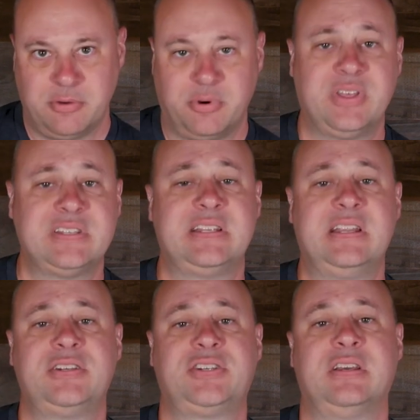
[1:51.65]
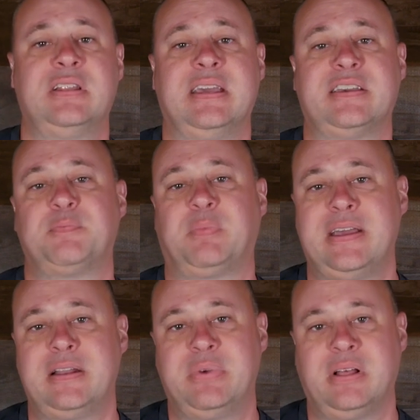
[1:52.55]
With this addition,
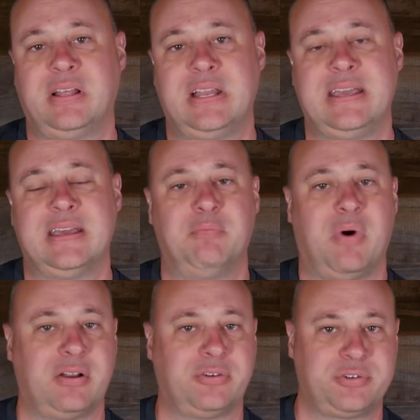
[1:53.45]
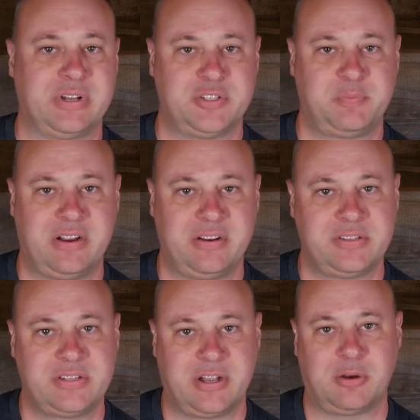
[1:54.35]
explainability and model
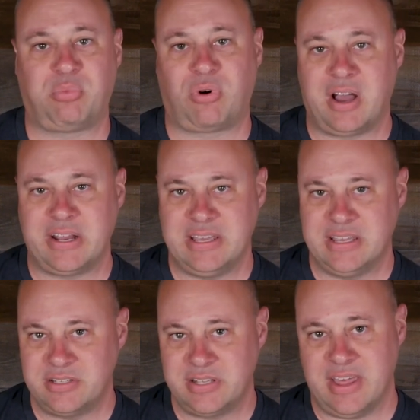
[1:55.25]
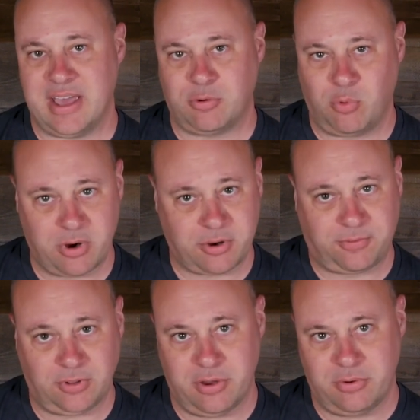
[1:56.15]
transparency are brought into that
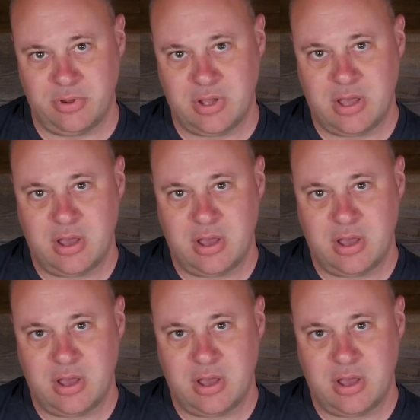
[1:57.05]
workflow,